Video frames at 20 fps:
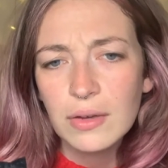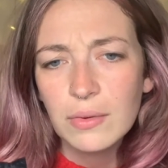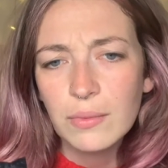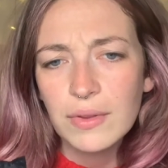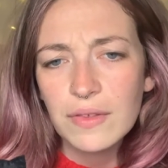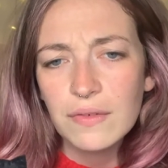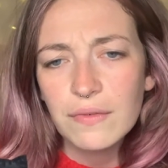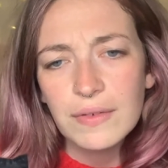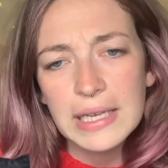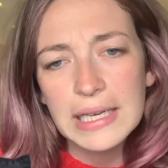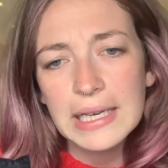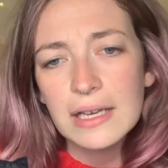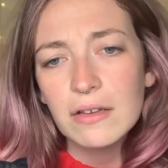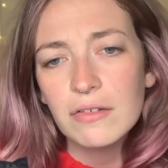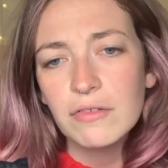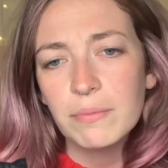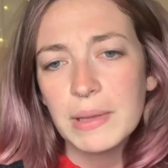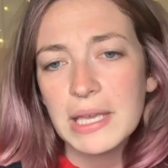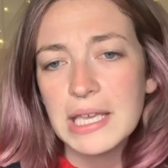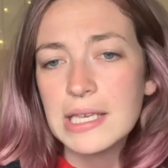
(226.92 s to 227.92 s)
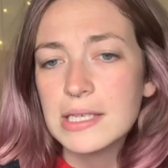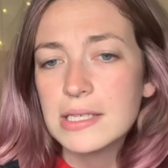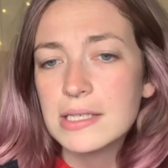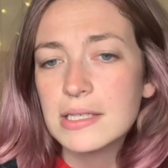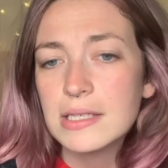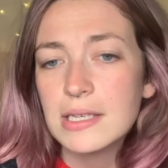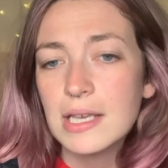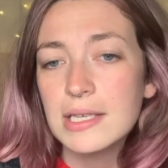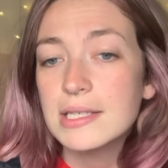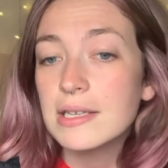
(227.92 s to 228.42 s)
with a feeling of
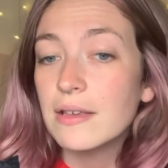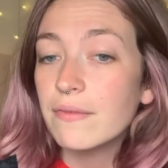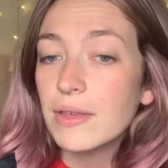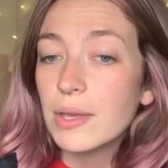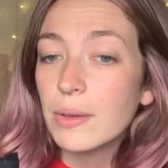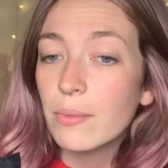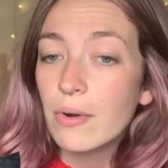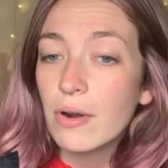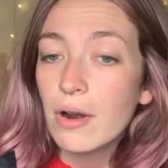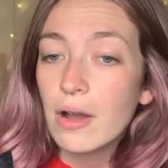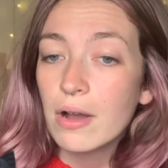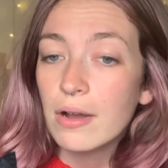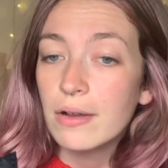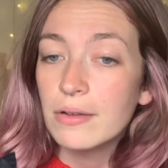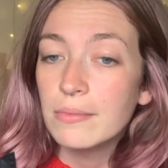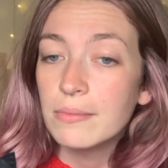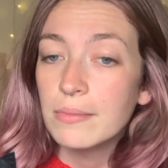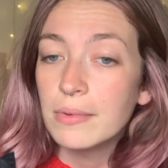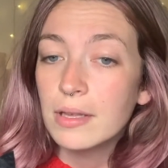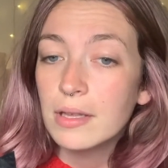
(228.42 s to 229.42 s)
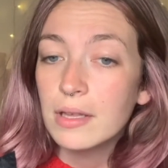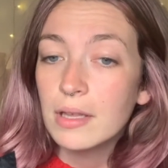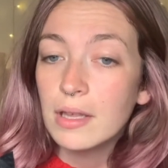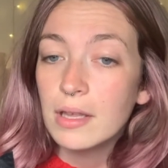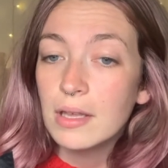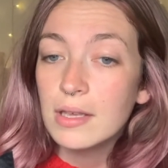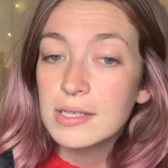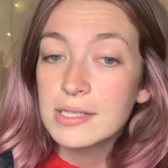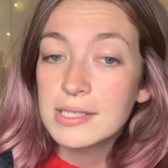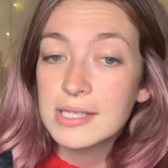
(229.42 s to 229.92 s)
peace, as if he were at home,
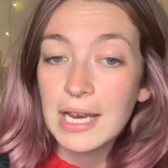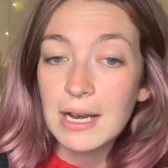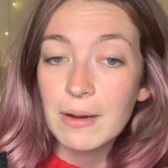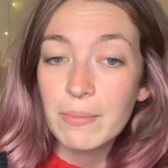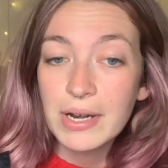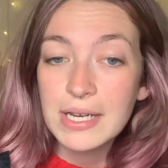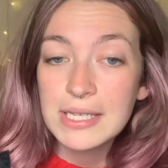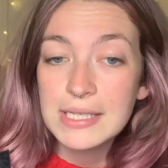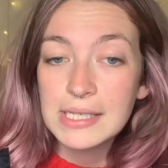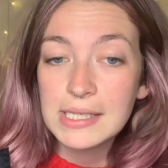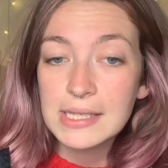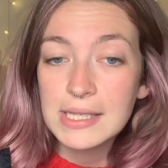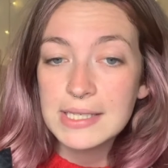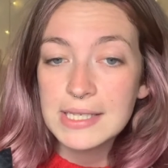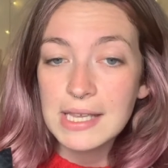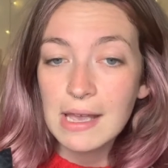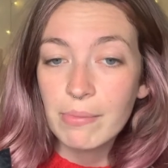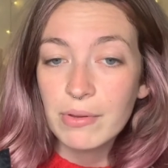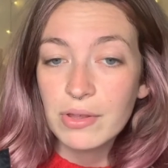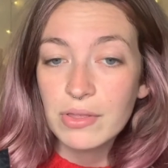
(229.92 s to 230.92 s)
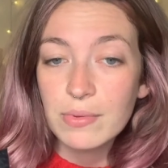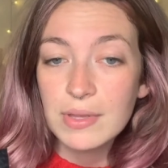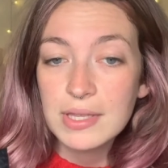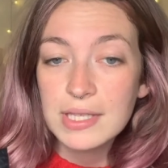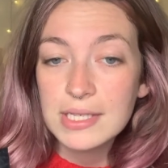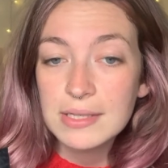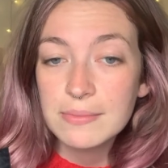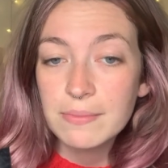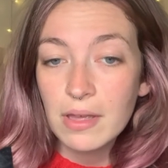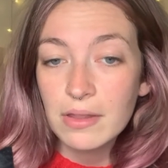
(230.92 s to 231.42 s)
celebrating the Sabbath with
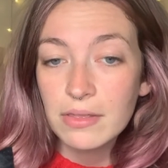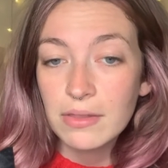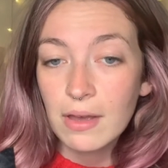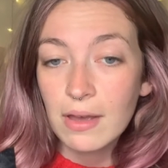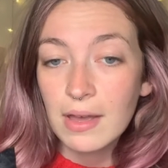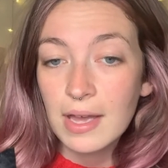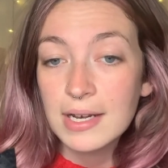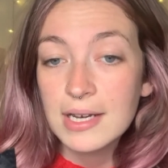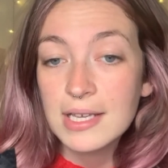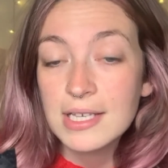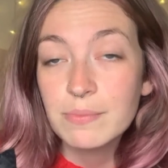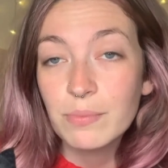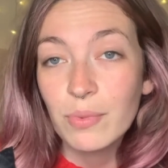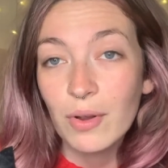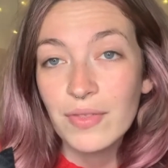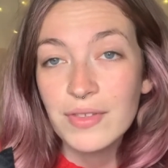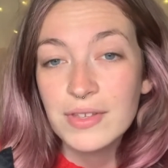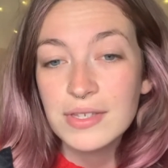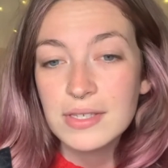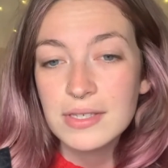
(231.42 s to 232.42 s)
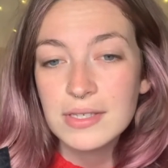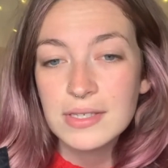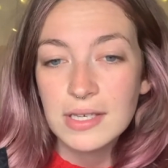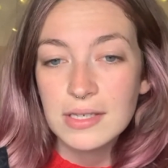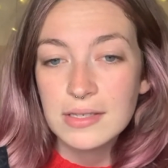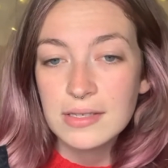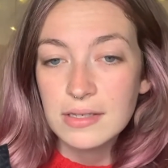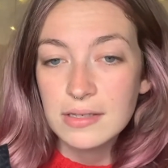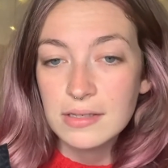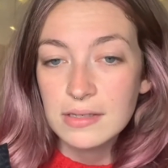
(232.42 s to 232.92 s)
his mother and his brothers and
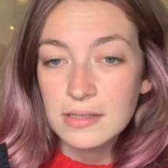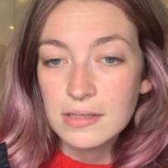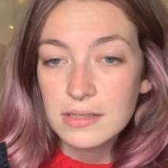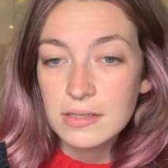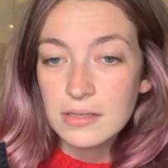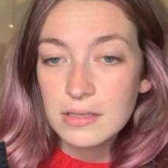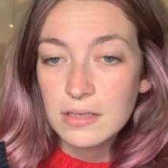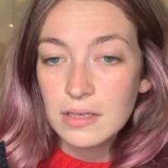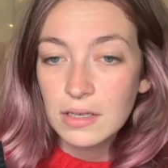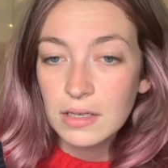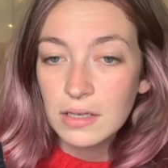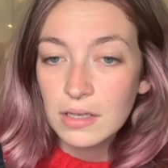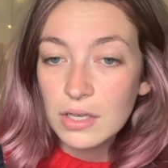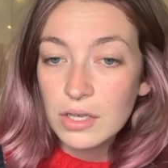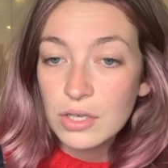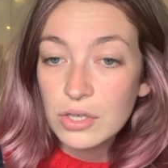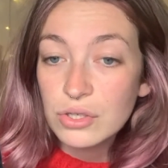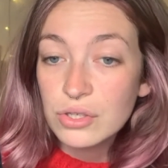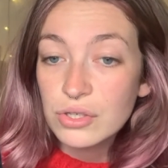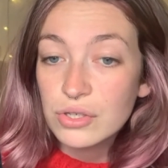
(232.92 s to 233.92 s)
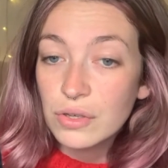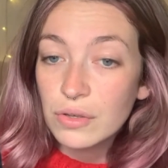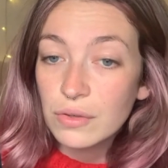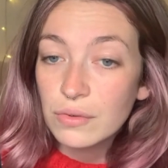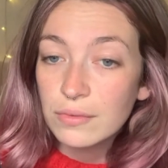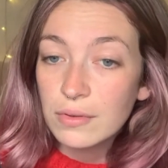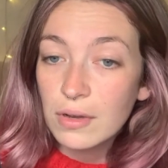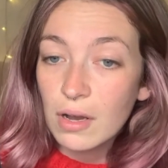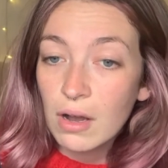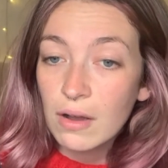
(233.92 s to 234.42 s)
sisters.
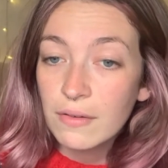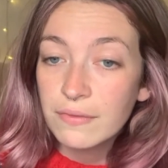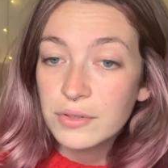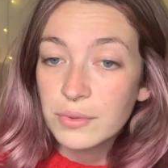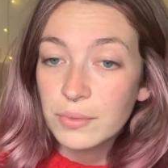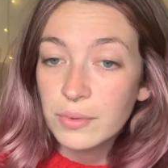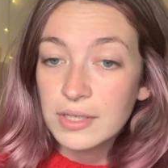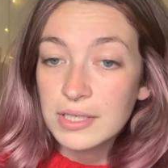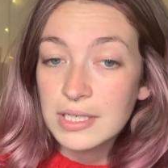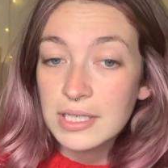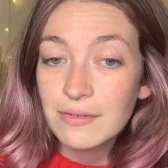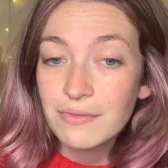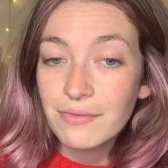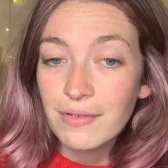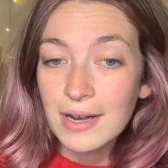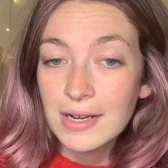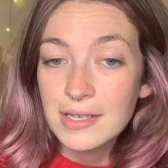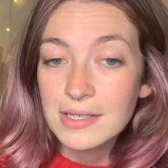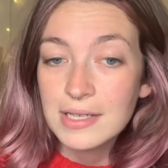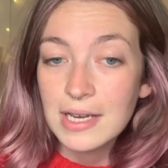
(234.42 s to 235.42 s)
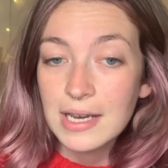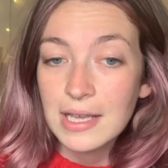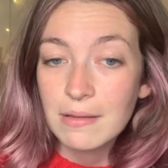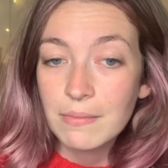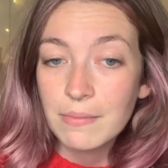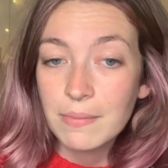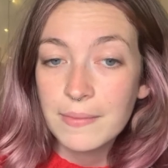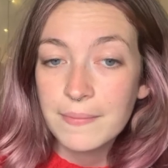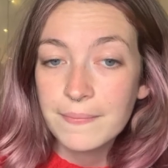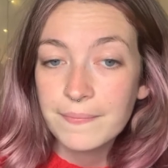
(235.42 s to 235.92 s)
Soon afterward he fell
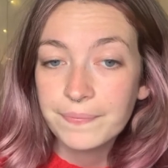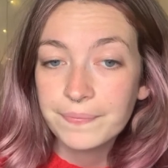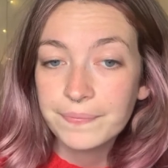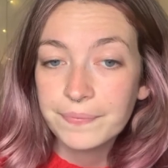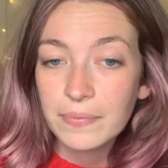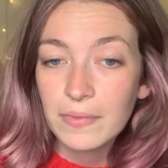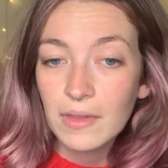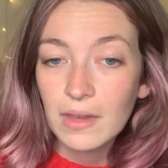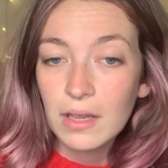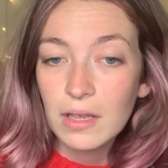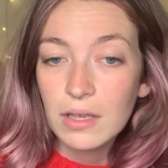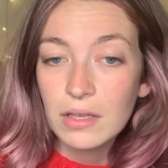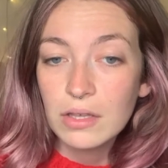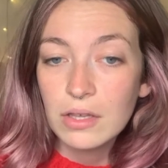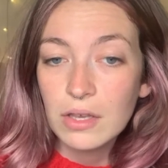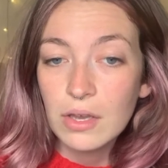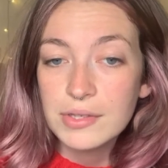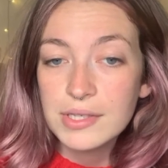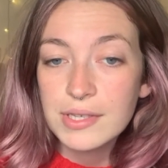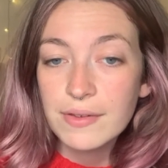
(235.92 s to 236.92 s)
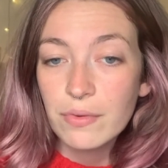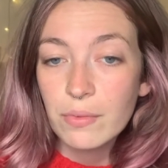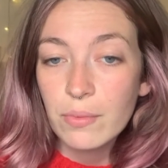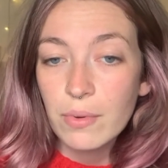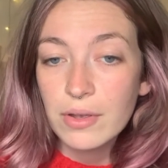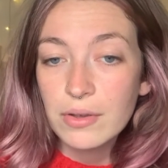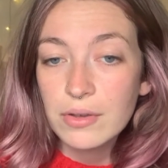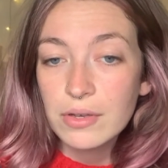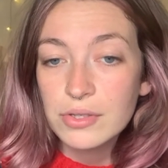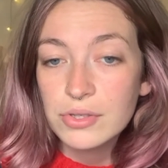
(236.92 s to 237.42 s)
asleep. Yosef
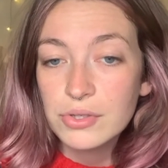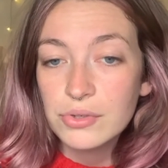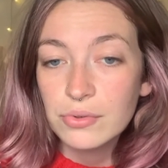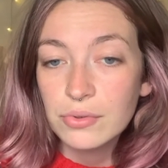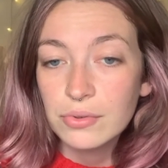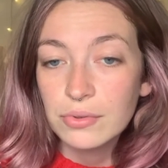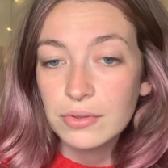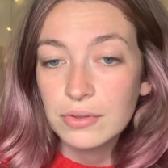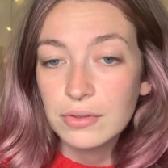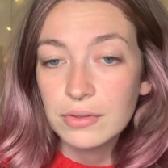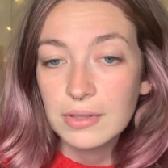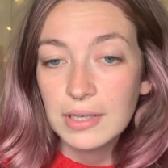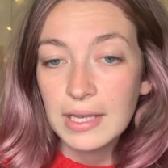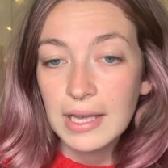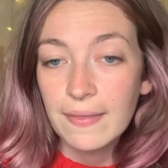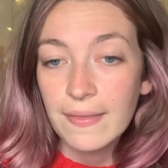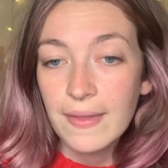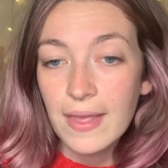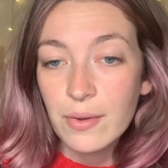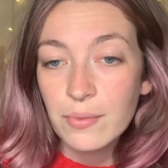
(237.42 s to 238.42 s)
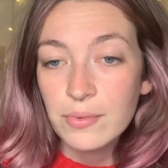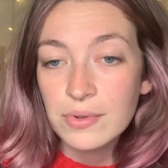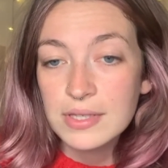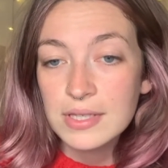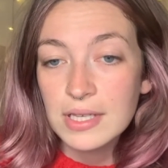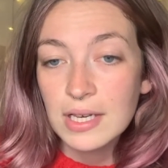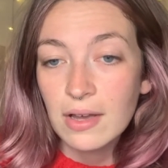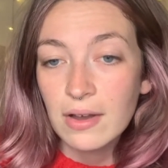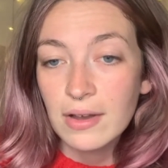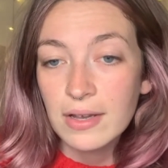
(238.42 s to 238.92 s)
awoke at dawn, and there was
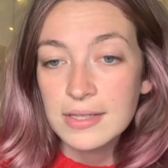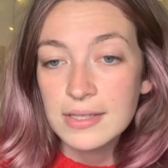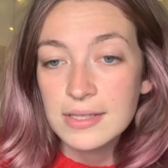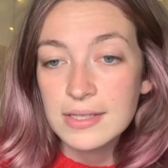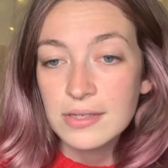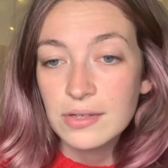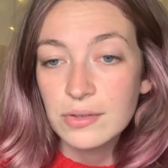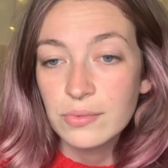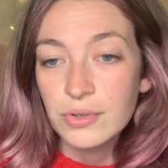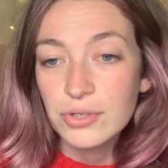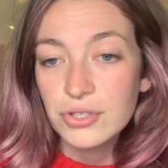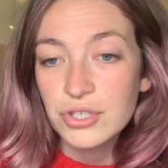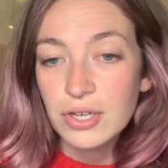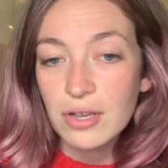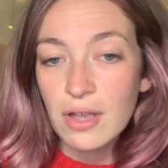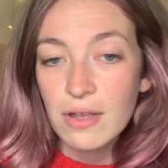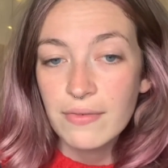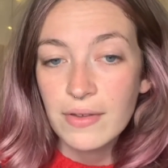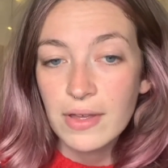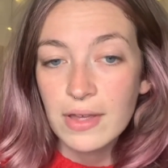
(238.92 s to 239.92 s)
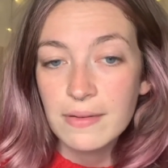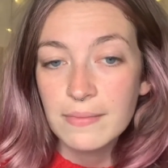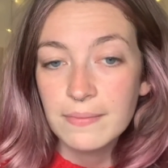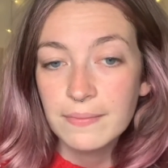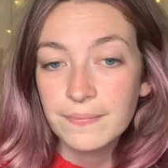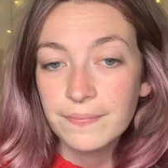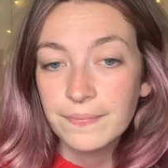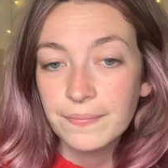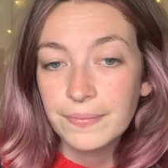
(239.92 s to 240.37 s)
the lion still watching over him.